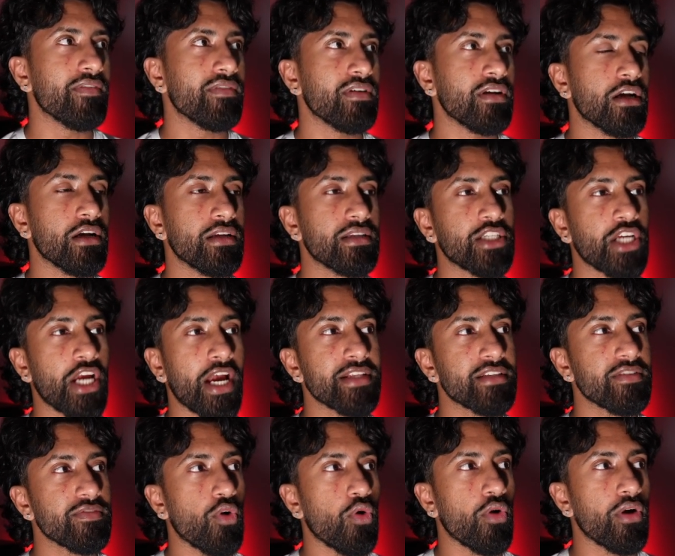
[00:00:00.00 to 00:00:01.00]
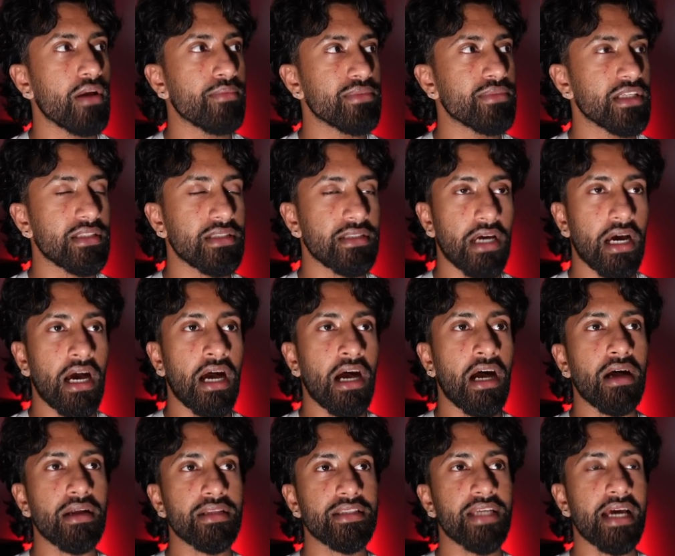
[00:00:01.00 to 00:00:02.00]
good chance of going up
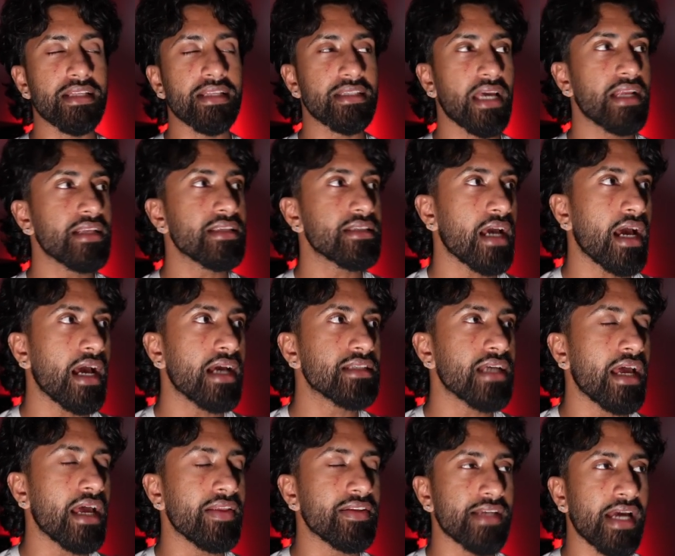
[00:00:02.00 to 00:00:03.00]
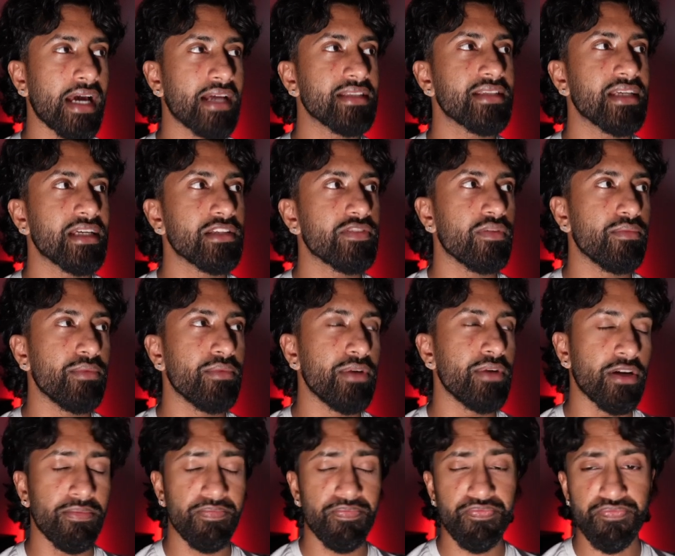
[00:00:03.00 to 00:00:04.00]
to 10 cents, guys, and 10 cents from
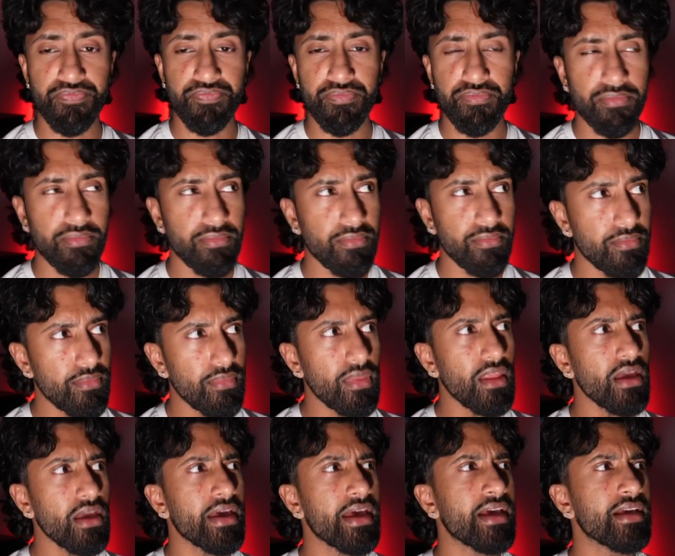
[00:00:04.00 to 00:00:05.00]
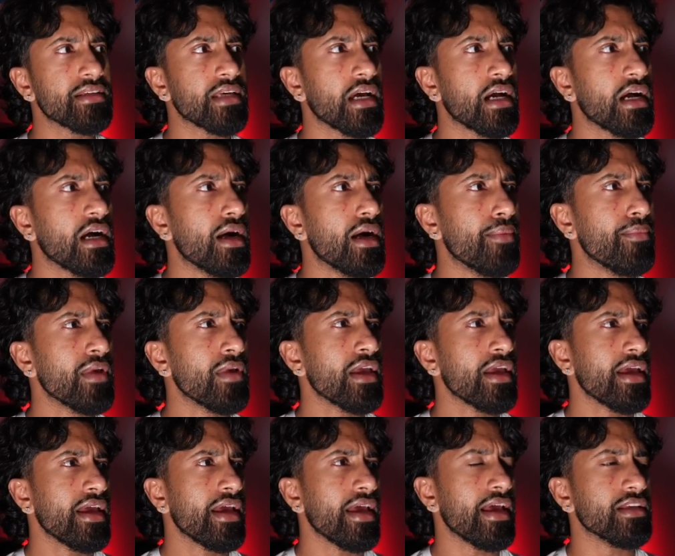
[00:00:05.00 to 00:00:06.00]
here is a
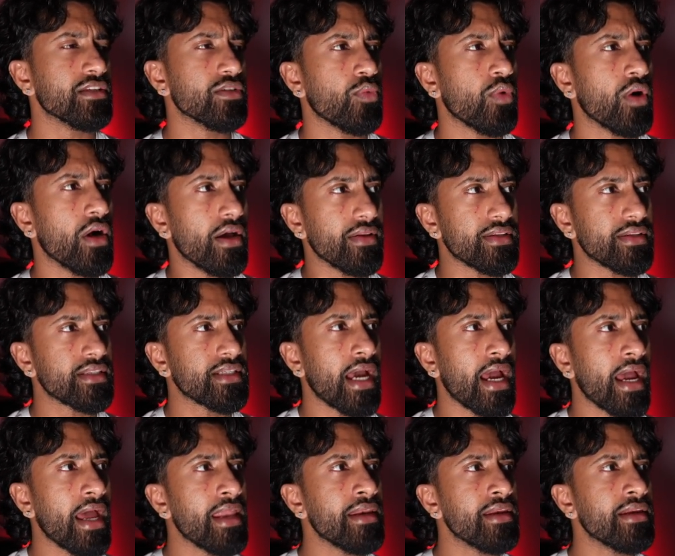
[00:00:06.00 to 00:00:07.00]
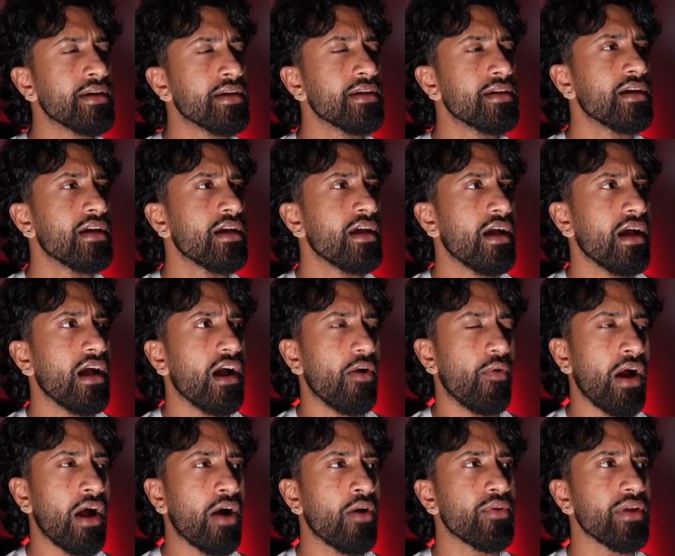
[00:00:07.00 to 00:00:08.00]
what? 10,
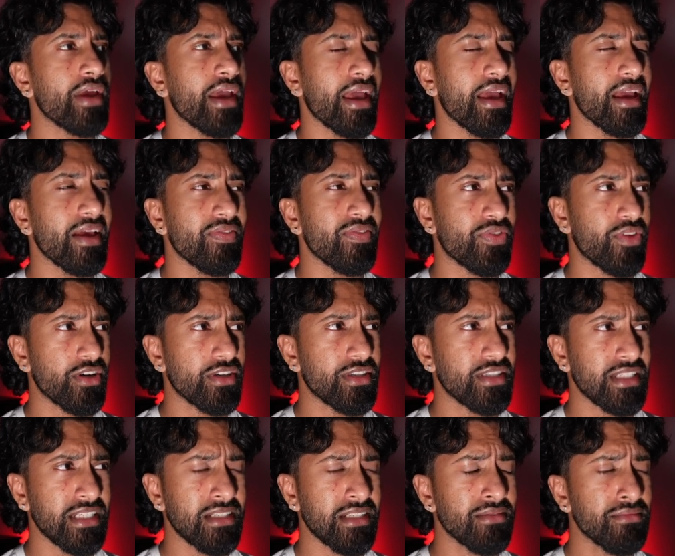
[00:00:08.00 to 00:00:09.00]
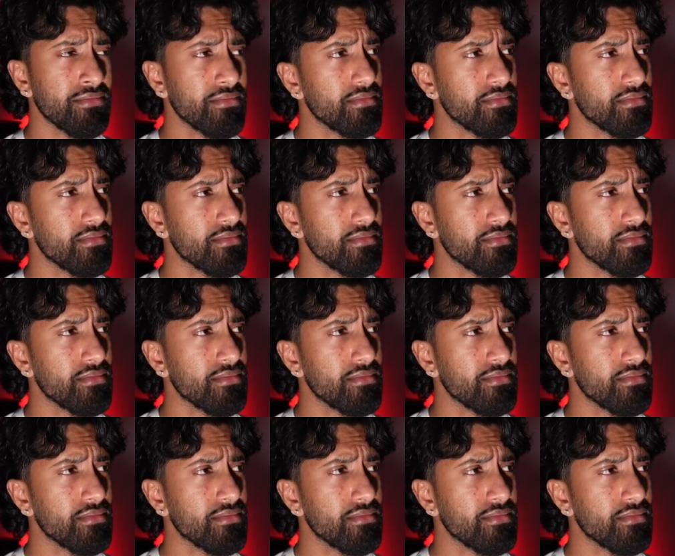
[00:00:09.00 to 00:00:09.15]
around a 13,